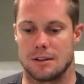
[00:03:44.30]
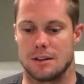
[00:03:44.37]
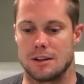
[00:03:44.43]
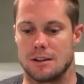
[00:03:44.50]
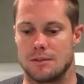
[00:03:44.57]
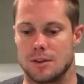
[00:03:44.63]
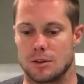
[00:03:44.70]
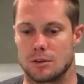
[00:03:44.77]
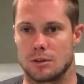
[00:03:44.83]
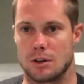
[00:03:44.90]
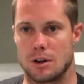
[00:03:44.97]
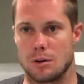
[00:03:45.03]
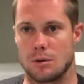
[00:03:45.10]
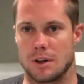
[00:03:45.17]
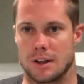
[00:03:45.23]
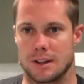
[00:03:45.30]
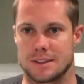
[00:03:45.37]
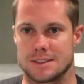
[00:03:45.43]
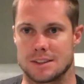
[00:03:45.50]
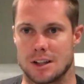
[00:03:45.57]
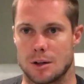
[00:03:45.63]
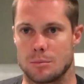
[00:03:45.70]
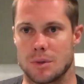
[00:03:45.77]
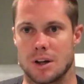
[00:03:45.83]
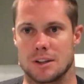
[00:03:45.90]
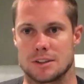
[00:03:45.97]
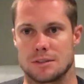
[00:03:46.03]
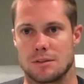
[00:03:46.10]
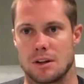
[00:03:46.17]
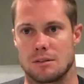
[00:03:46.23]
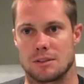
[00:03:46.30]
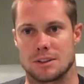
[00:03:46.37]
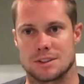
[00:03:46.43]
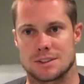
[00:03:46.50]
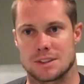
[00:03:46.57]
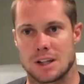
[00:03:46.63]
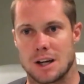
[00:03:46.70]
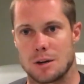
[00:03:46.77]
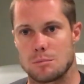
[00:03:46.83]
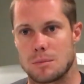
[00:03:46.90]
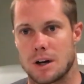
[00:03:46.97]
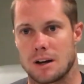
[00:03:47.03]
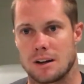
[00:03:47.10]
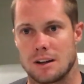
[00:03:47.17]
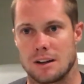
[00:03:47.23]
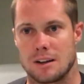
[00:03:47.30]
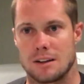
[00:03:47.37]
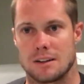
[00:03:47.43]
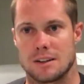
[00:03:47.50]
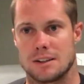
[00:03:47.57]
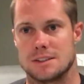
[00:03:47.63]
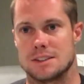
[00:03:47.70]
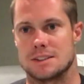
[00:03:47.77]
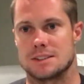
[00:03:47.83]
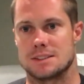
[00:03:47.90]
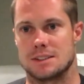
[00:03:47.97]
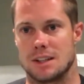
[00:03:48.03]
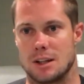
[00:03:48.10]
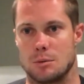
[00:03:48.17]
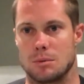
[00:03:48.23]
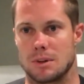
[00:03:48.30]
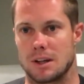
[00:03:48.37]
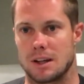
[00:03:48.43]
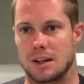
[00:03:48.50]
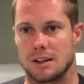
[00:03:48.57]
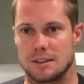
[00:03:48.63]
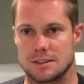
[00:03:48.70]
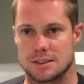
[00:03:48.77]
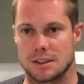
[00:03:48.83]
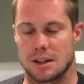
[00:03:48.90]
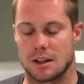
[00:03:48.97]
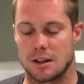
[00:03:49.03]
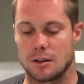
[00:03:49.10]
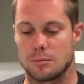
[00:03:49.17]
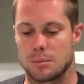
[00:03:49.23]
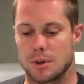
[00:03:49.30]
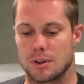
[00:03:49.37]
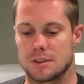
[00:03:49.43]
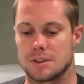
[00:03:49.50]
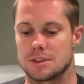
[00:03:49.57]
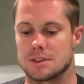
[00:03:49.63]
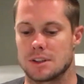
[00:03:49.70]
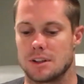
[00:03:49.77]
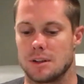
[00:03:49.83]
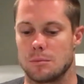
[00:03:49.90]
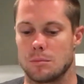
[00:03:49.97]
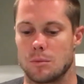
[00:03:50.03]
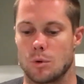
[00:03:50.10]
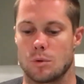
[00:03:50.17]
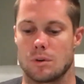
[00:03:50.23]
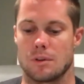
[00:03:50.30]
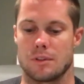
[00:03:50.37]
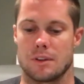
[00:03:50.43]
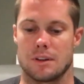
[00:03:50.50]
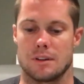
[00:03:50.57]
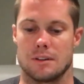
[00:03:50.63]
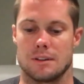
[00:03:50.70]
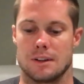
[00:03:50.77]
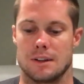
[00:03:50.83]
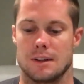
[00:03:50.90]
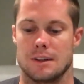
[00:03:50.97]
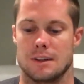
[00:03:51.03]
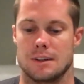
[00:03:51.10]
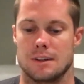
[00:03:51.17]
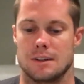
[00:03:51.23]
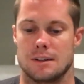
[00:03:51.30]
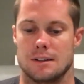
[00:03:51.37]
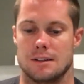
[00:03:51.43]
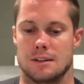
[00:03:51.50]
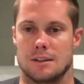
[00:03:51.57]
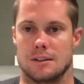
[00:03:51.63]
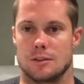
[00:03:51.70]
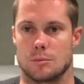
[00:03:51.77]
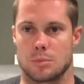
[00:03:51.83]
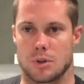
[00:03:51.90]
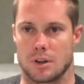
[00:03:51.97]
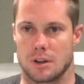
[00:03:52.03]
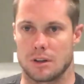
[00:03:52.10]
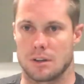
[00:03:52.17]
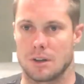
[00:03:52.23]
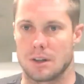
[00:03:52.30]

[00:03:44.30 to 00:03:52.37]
if you're growing, it's not much. If you ever stop buying and just stabilize, not purchase anymore, then it's a pretty good